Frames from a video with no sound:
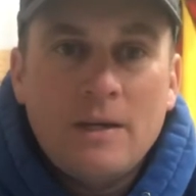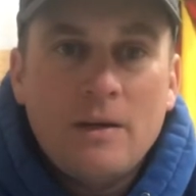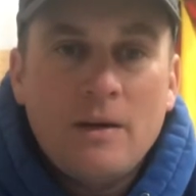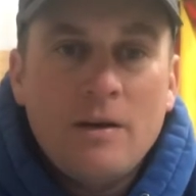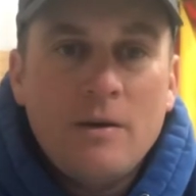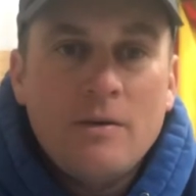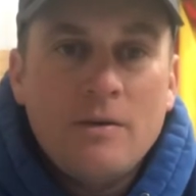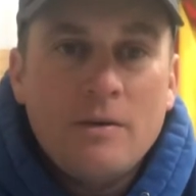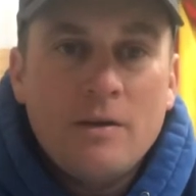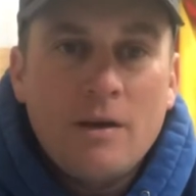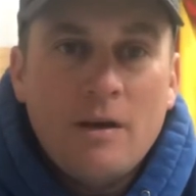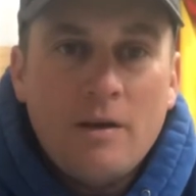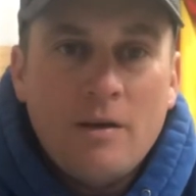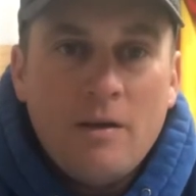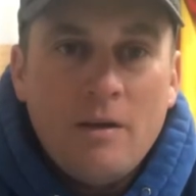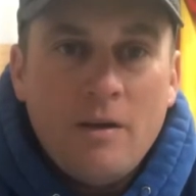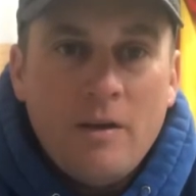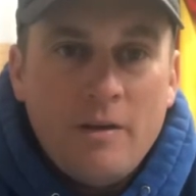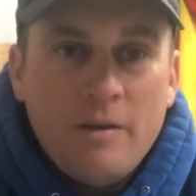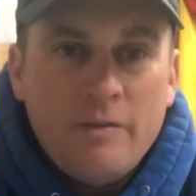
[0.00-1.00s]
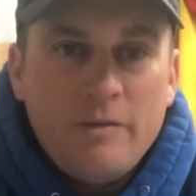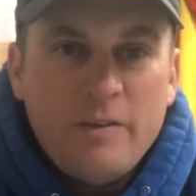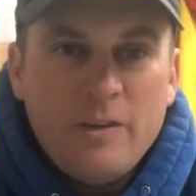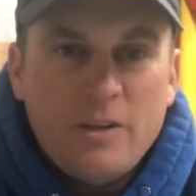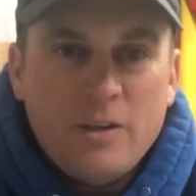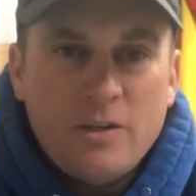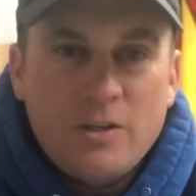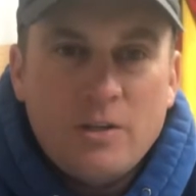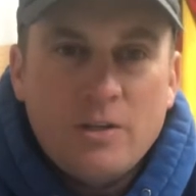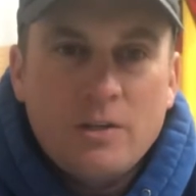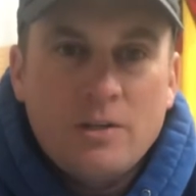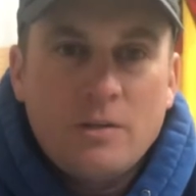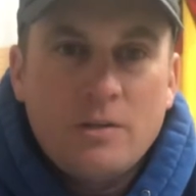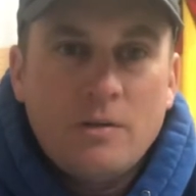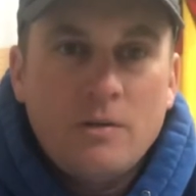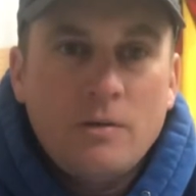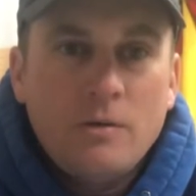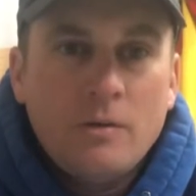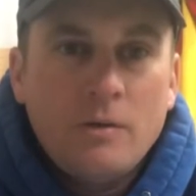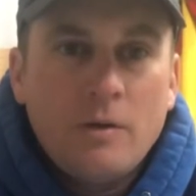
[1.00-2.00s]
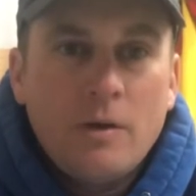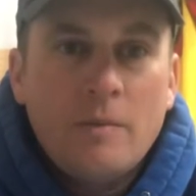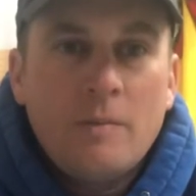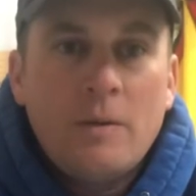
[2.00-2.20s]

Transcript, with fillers: know you got fish just schooled up